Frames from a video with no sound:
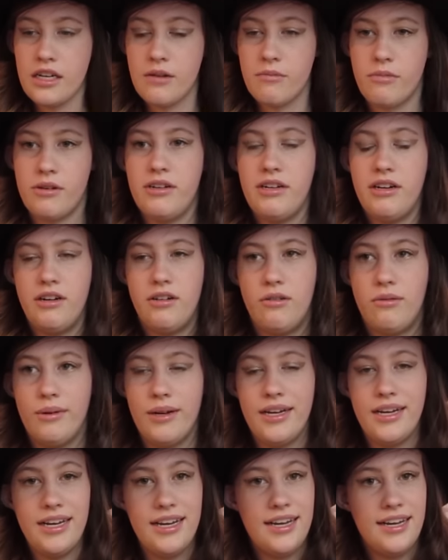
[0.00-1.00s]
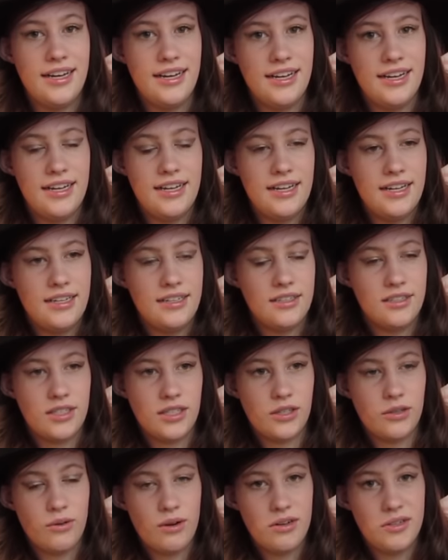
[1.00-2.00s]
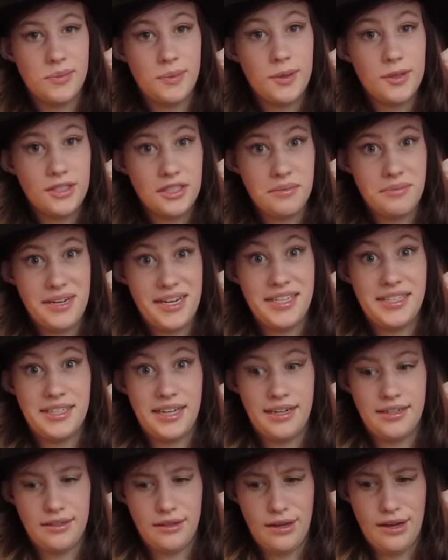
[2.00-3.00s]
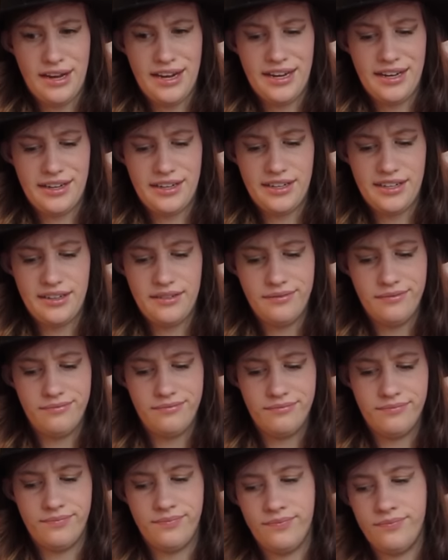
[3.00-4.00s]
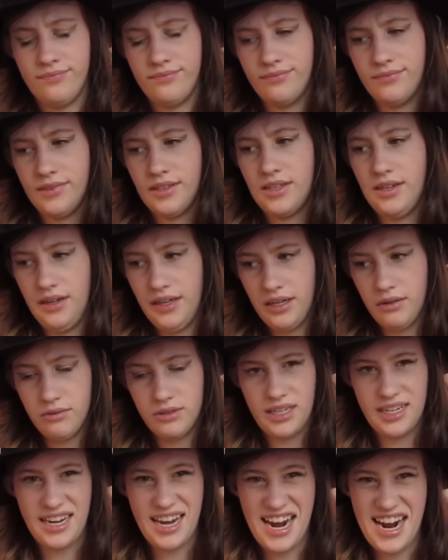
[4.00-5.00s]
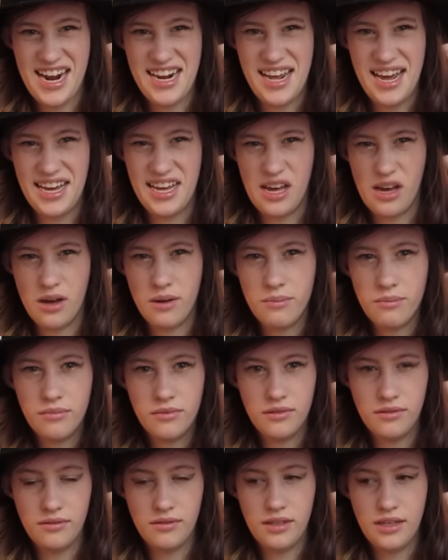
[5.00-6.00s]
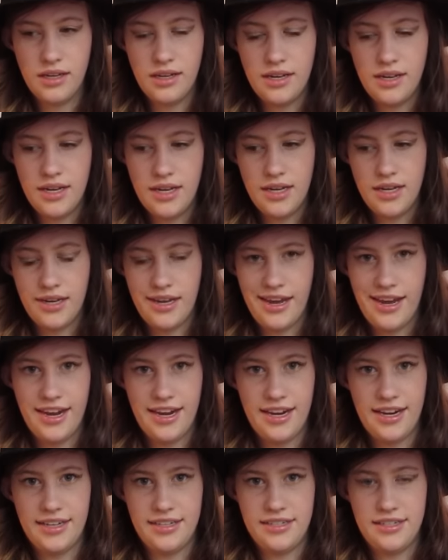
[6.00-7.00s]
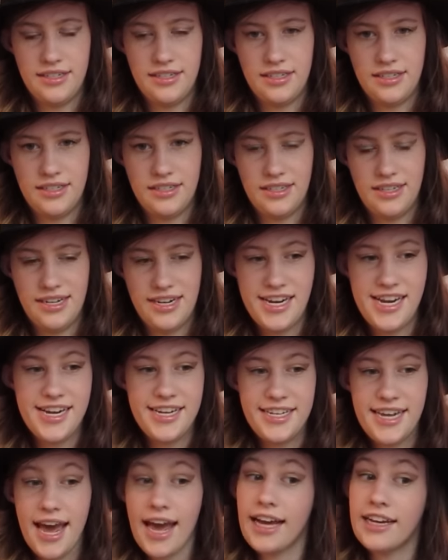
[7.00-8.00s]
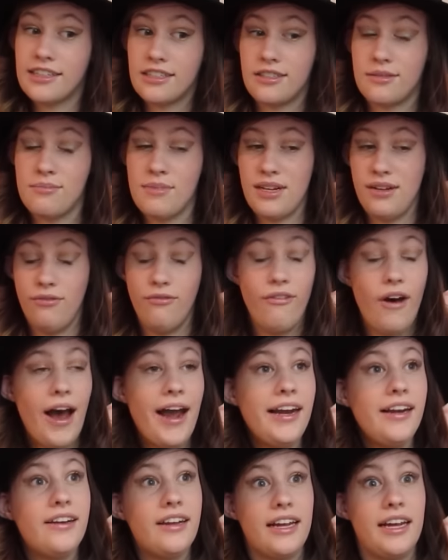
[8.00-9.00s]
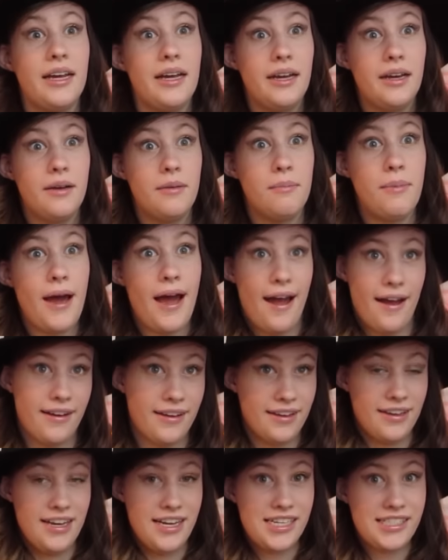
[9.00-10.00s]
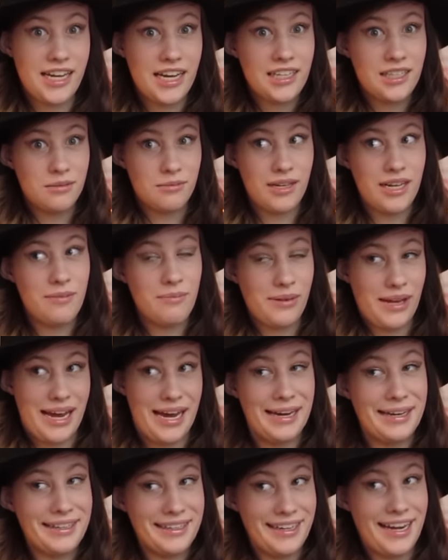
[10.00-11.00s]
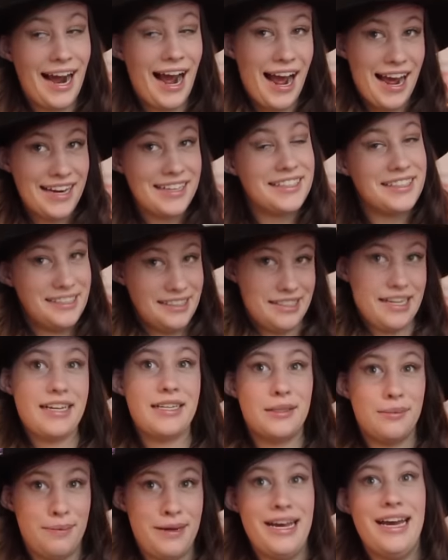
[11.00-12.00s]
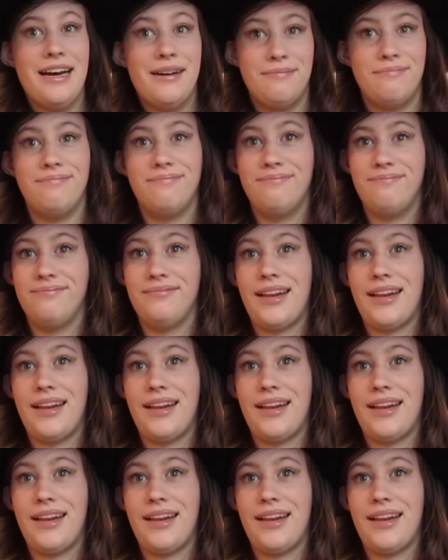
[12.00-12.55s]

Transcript: But no. So we were supposed to meet at I think it was 8 a.m. And he texts me finally back. He texts me back at 6 p.m.